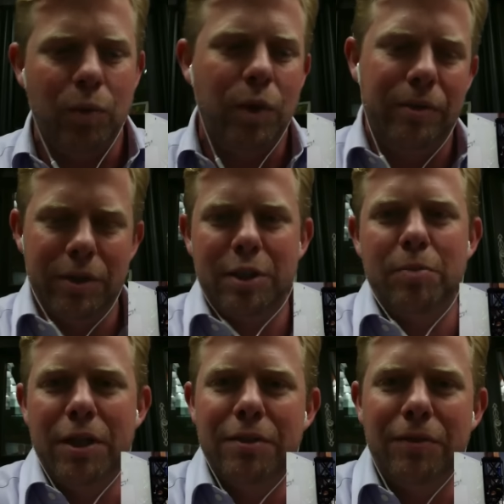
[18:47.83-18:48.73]
One, it was an
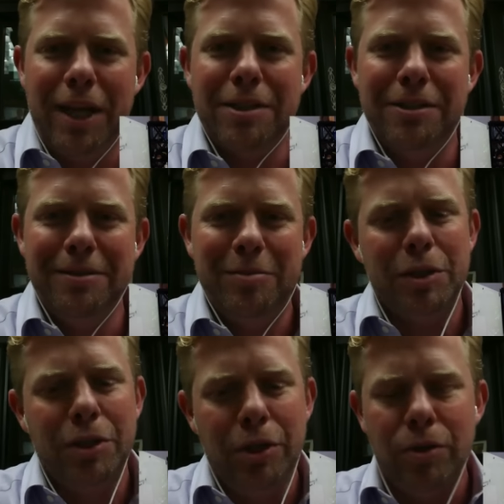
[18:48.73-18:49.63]
expensive lesson,
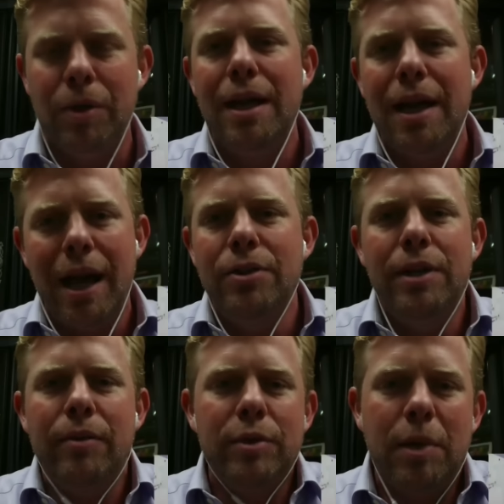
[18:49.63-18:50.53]
but two, I
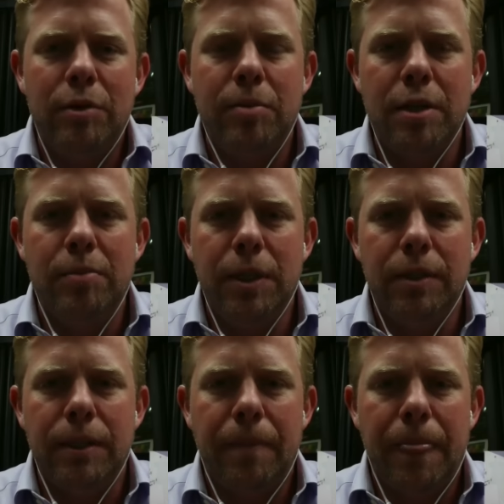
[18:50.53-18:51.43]
knew that was my
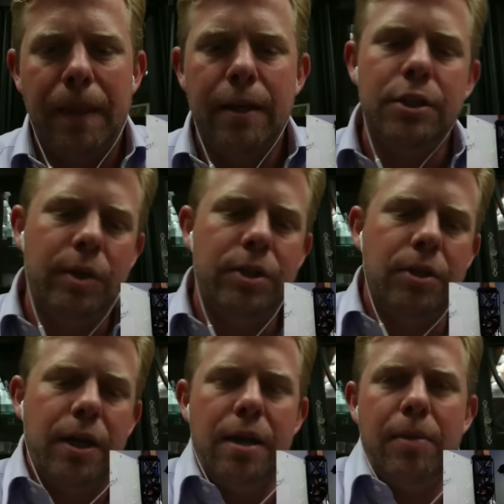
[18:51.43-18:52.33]
responsibility. So we
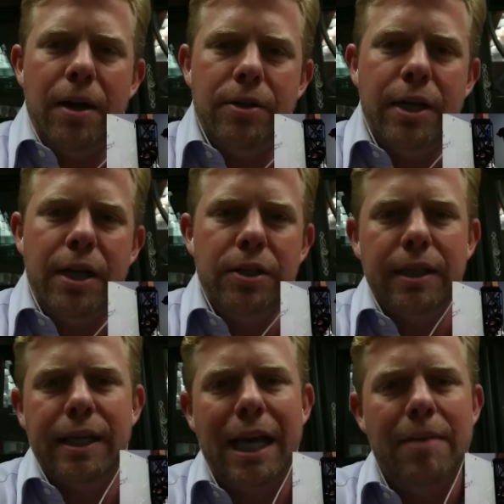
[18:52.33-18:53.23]
took on a buyer's agent
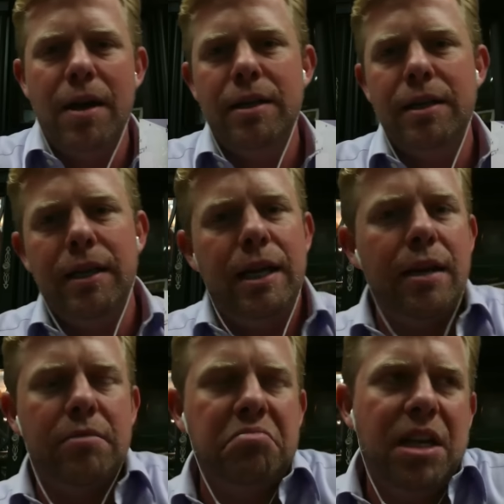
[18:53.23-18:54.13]
that came on.
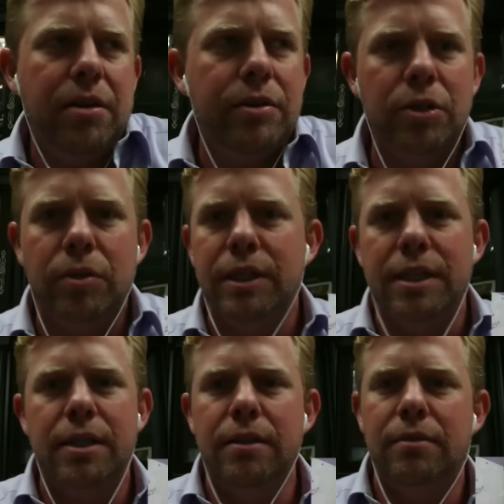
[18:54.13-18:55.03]
He was doing
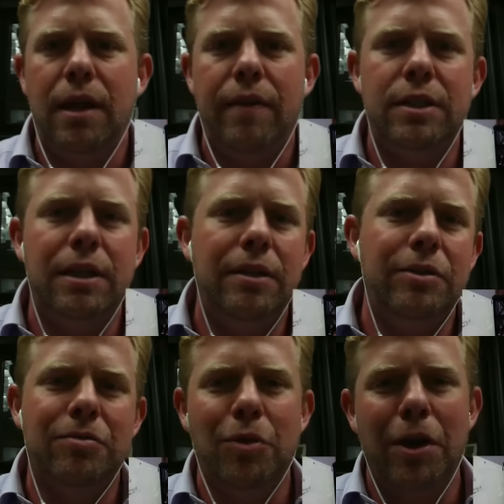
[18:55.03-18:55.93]
decent. Obviously, he
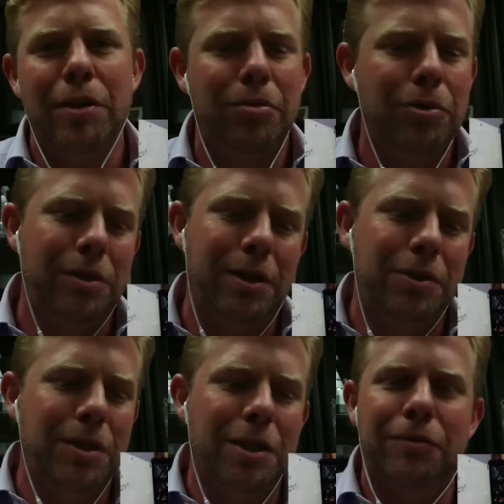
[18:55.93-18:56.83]
was running through the
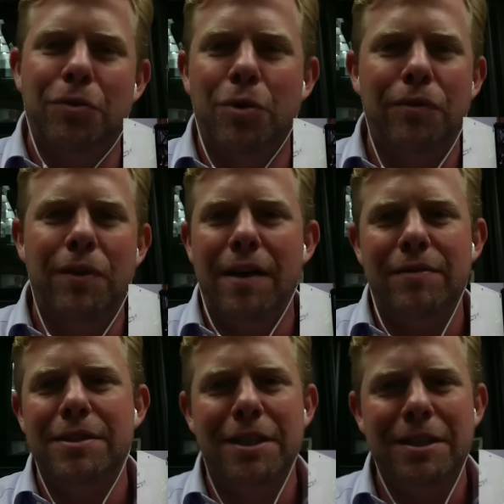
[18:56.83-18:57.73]
2004,
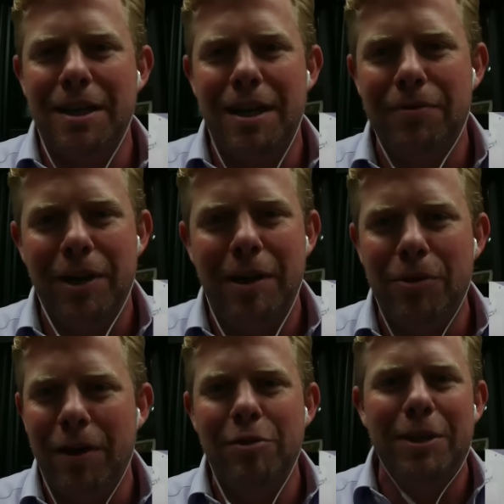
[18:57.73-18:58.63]
5, and 6 time frame
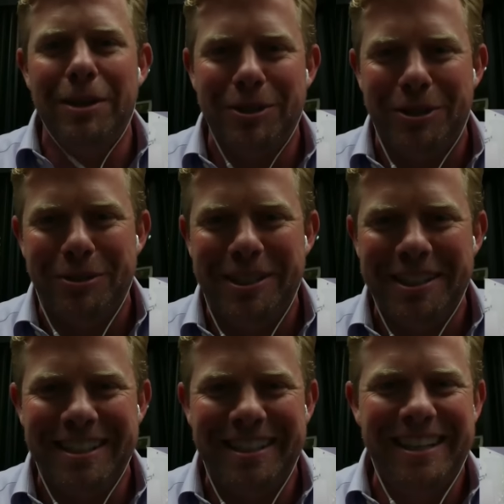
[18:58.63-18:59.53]
where everybody was doing
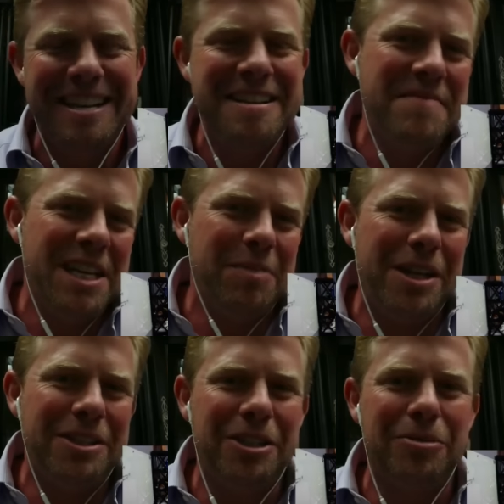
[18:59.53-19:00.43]
decent. His
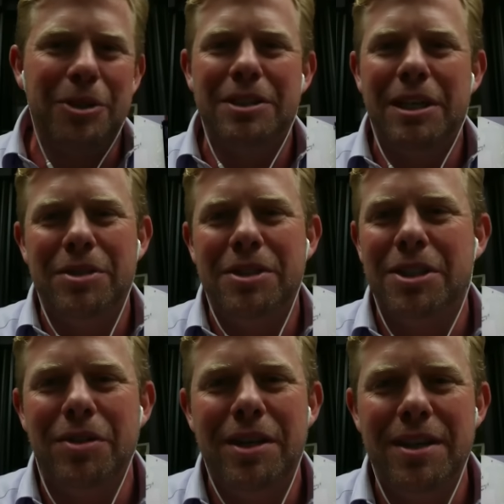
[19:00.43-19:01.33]
best year in real estate was
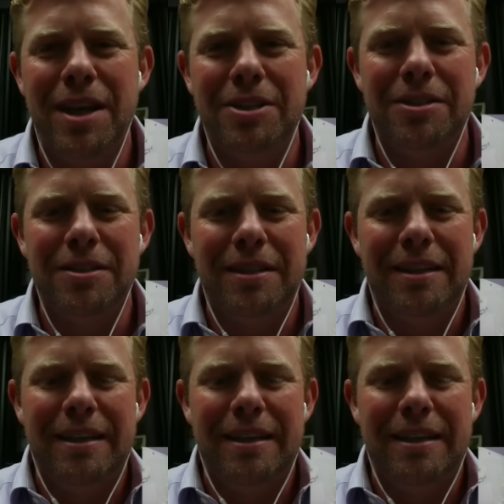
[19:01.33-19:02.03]
6 transactions.